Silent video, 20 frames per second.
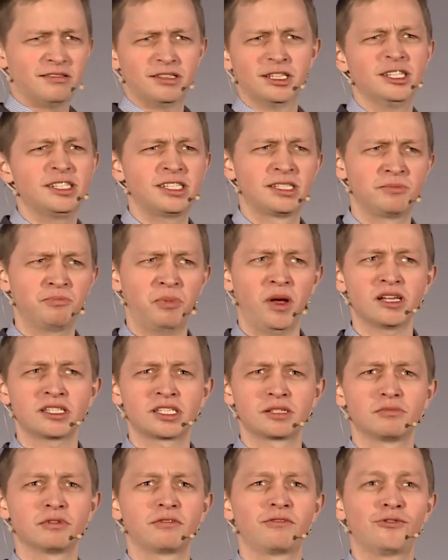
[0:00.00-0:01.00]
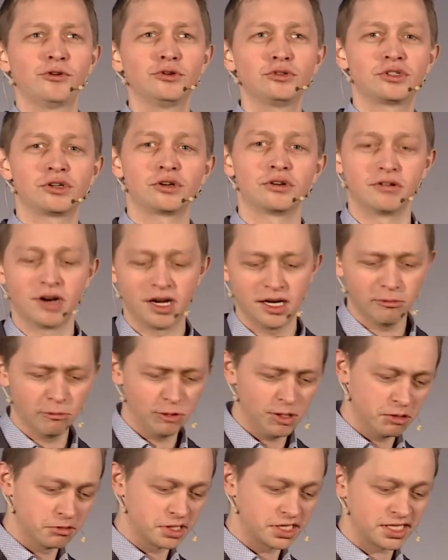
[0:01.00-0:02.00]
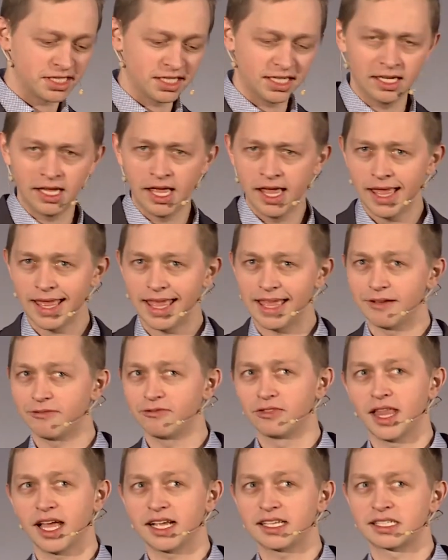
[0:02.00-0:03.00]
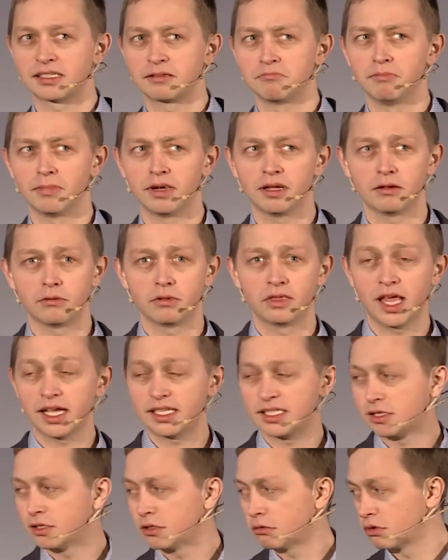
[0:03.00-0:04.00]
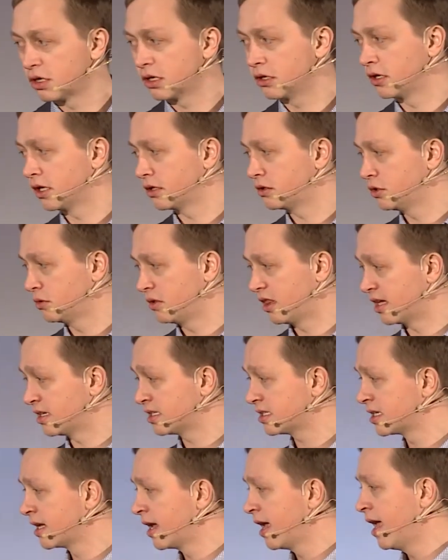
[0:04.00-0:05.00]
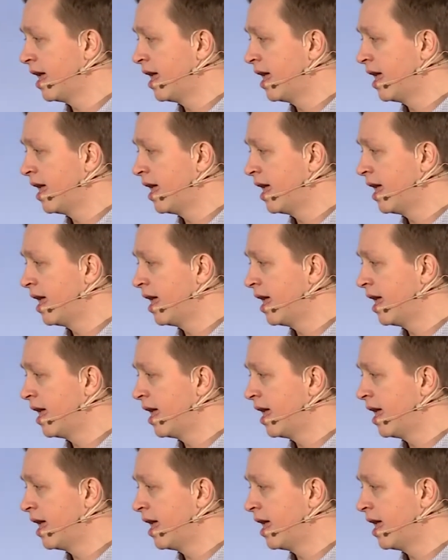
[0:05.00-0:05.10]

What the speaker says: This is possible future, right? We will see if next year we're gonna do this.